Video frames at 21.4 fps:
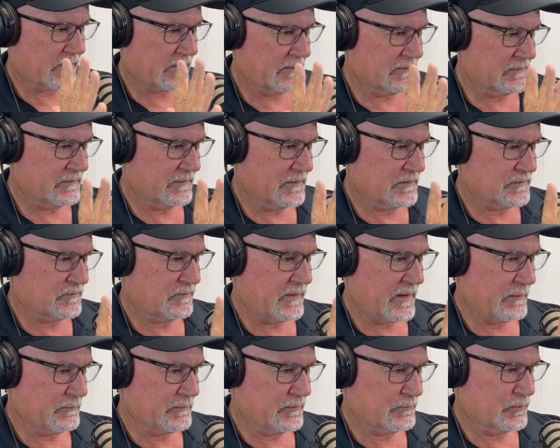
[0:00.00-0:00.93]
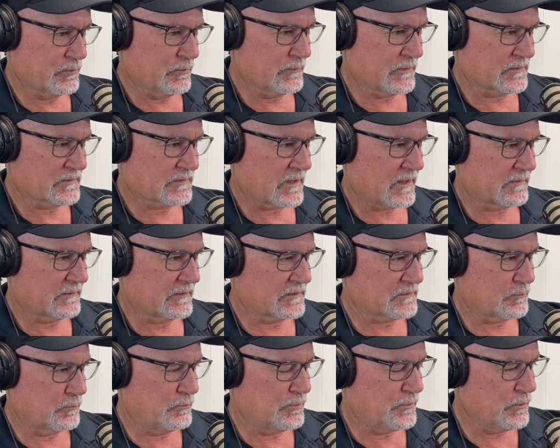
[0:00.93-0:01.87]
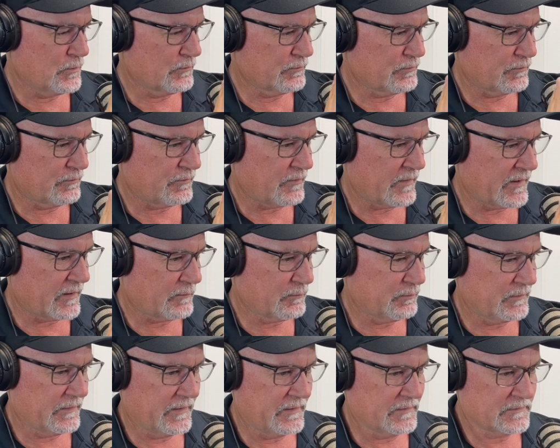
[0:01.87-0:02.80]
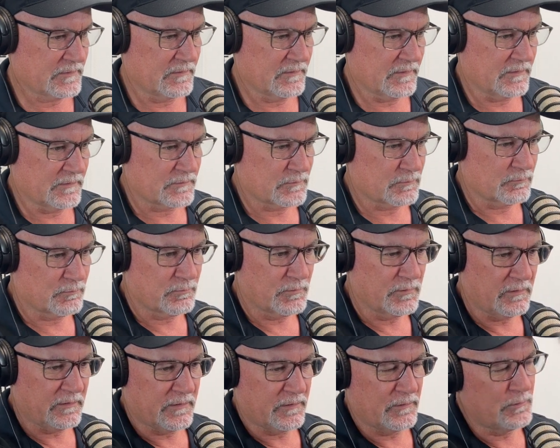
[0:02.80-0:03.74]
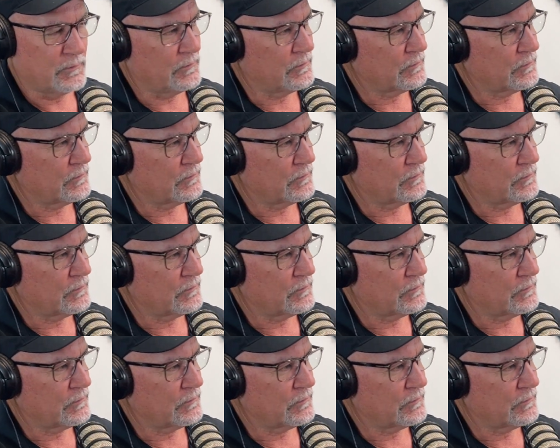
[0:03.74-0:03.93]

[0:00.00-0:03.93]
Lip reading: into this family room that's got this beautiful fireplace and these really cool